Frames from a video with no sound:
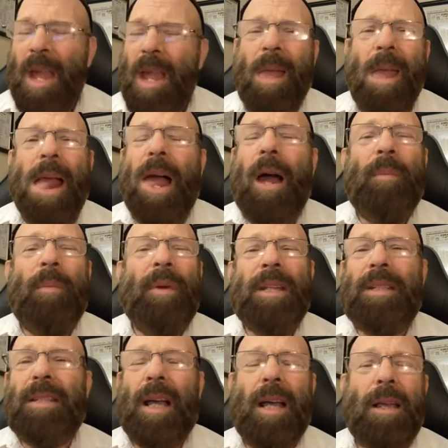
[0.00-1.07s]
How many
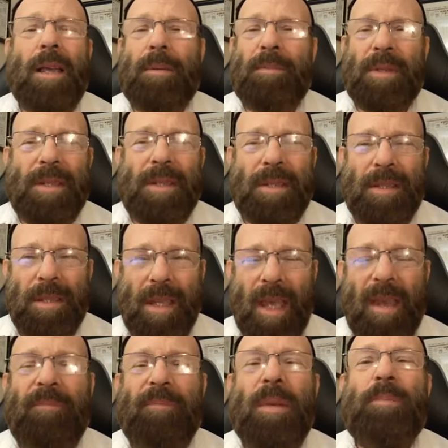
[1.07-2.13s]
times
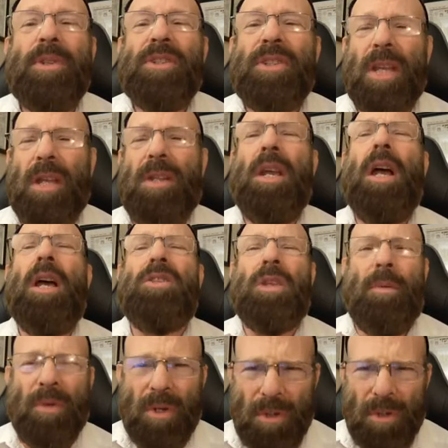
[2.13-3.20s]
have people said, yes,
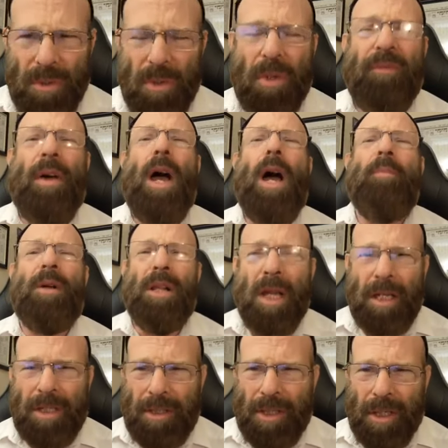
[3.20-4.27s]
I'm going to do, if I'm
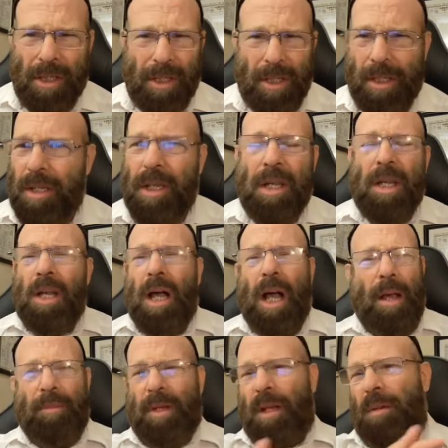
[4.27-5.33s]
elected,
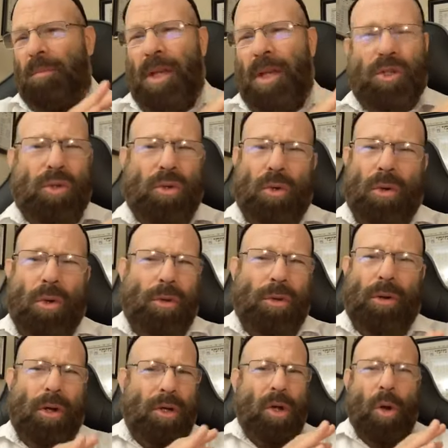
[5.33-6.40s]
I'm going to make sure
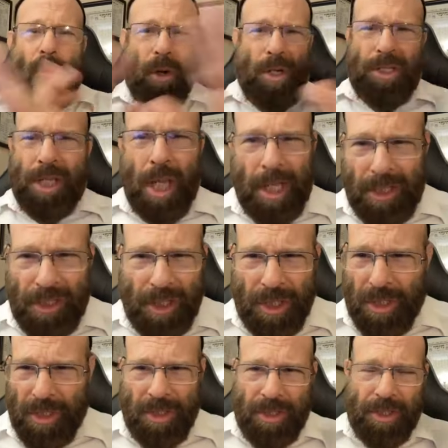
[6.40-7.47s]
there are no more
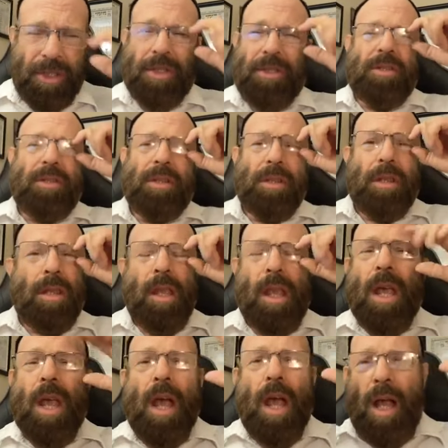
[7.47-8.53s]
taxes.
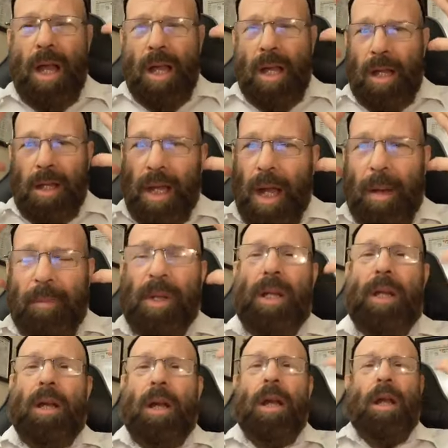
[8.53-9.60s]
and I'm
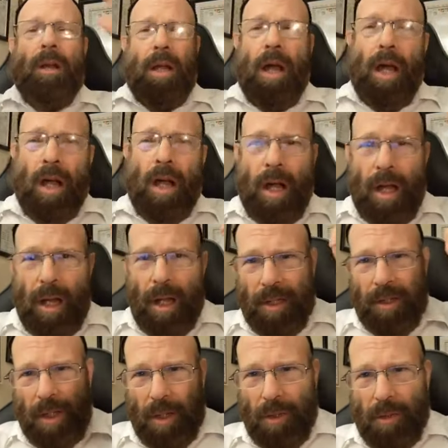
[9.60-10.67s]
gonna,
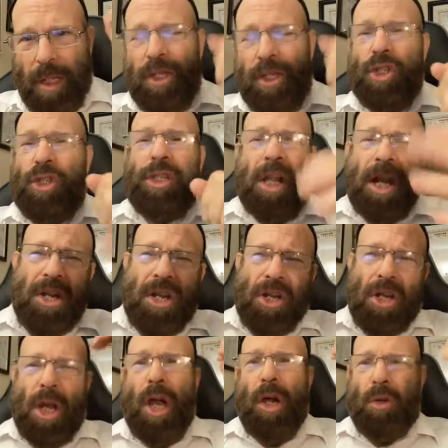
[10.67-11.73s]
legislate in
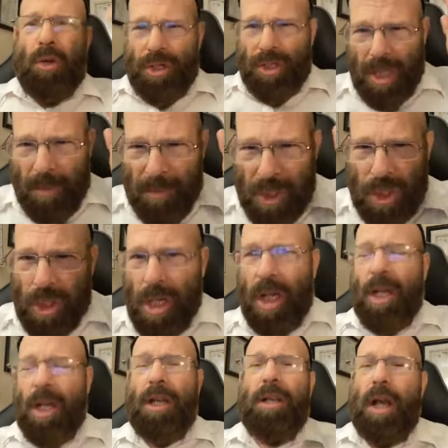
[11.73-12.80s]
Congress that
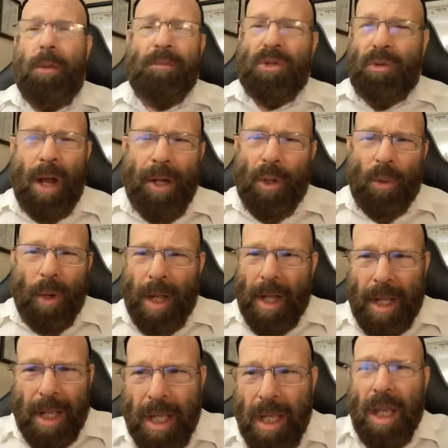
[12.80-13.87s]
Mashiach comes right
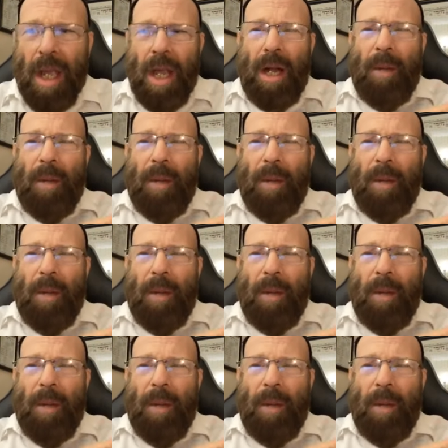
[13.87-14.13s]
away, and